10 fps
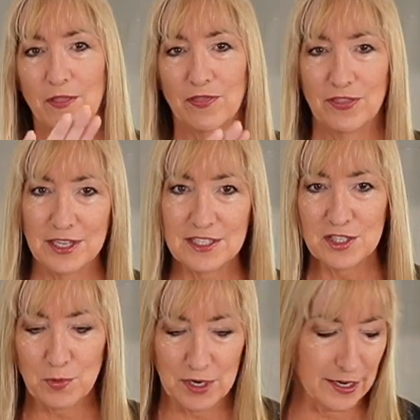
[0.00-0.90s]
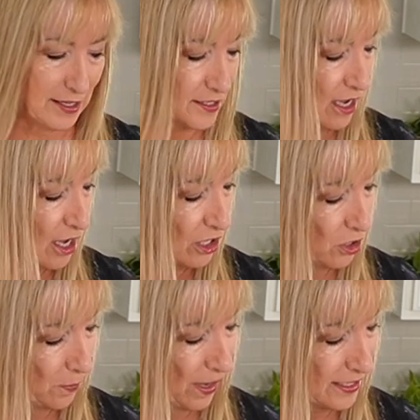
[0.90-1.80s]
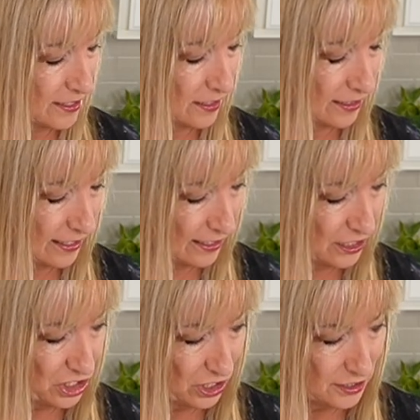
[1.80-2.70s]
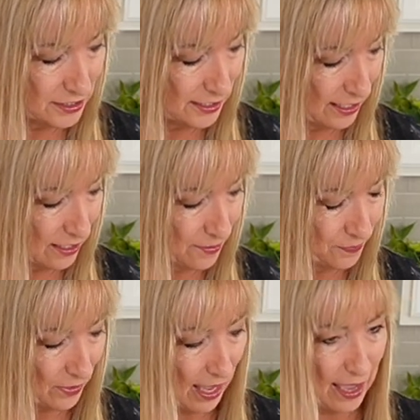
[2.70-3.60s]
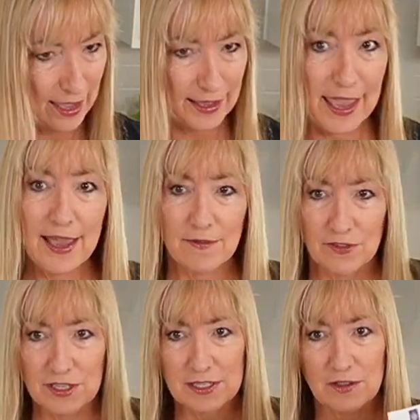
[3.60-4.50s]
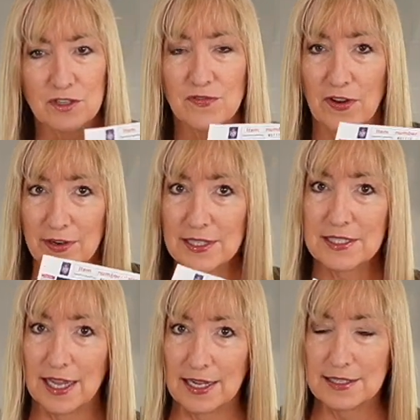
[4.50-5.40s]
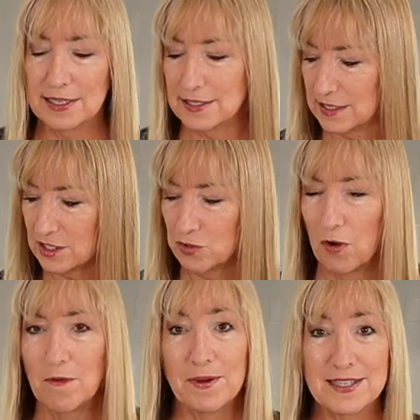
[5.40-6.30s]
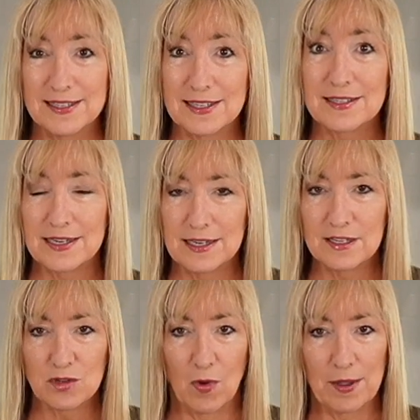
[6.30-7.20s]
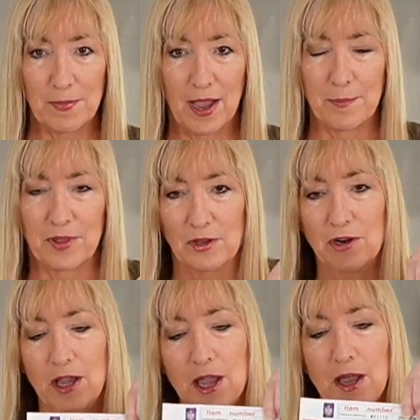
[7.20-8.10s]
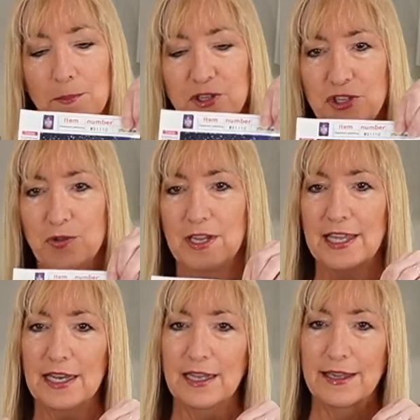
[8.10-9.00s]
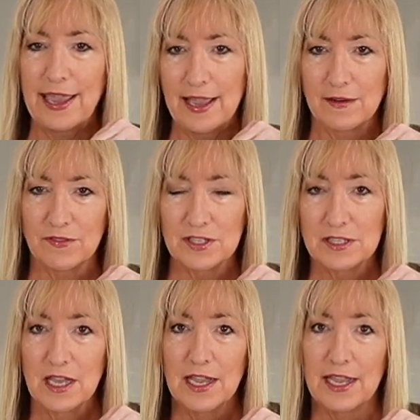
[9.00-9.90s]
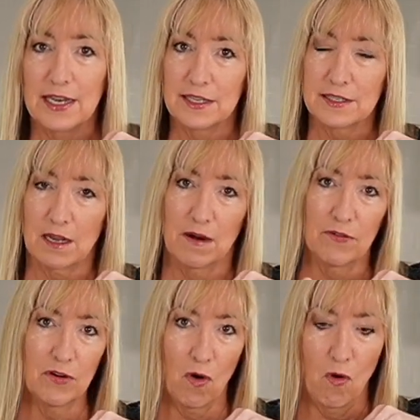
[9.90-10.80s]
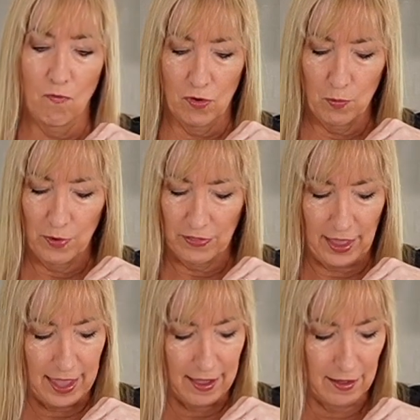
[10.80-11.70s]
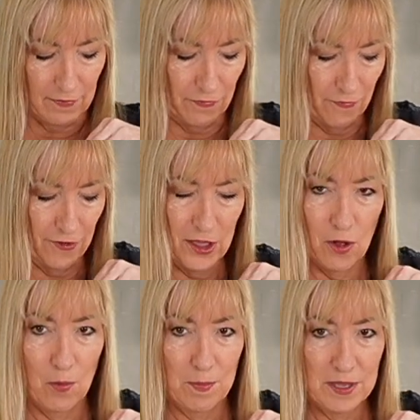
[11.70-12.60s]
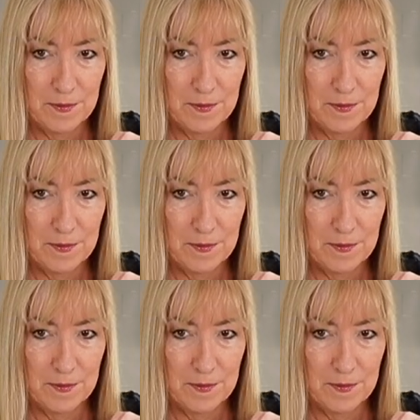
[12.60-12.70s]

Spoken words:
this is what it is. You basically just get a canvas, and there's various sizes. This 12 by 16 is quite popular, but you get a canvas. It is covered over with a film,